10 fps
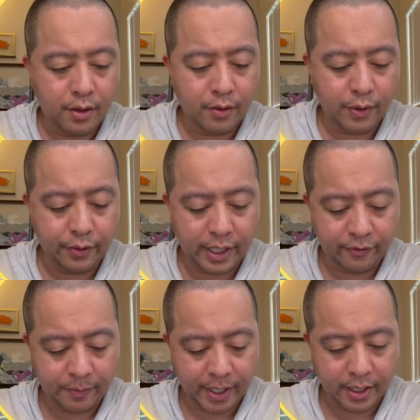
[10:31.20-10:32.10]
What do I have in
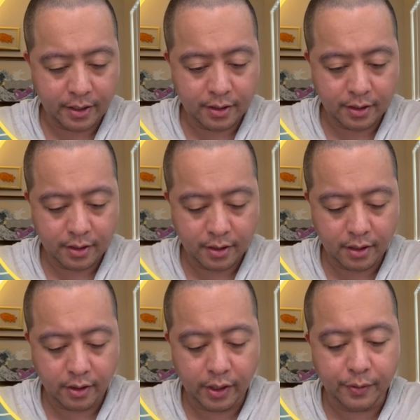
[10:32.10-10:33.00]
my hand? No,
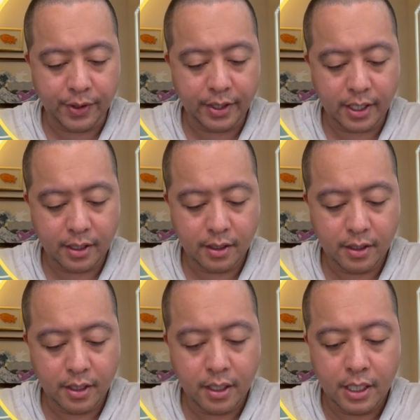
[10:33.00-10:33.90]
I don't want that.
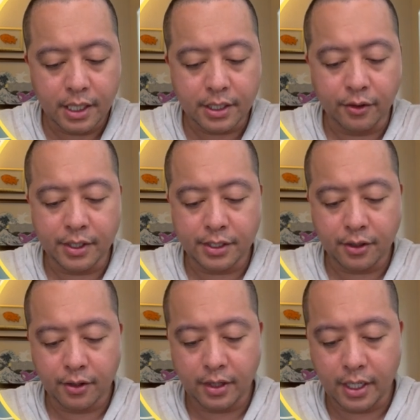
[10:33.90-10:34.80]
Let's go ahead and
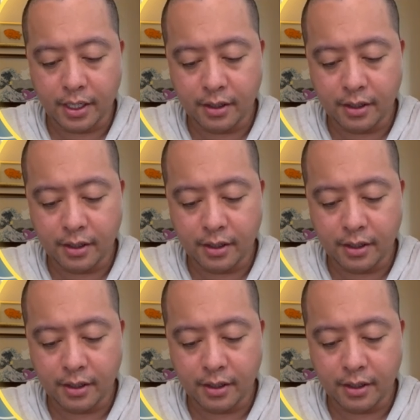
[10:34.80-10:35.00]
discard that.